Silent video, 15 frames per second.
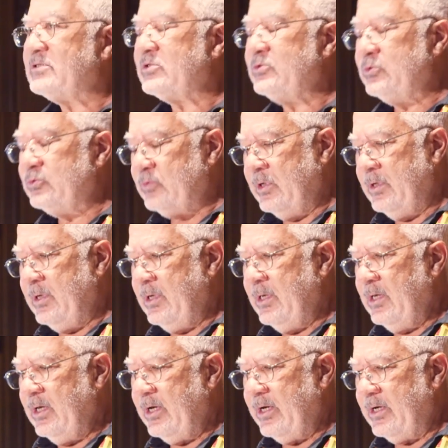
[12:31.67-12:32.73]
who
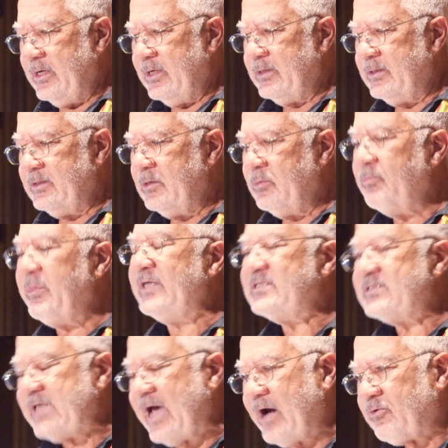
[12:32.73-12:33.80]
made
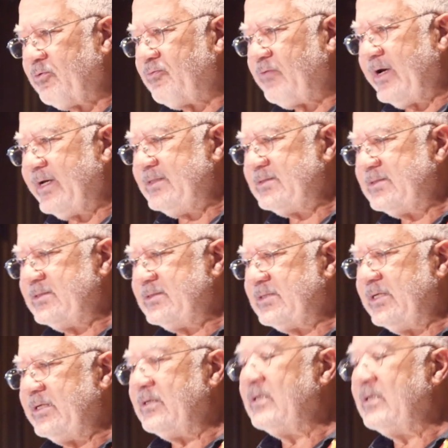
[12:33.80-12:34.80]
sacrifices and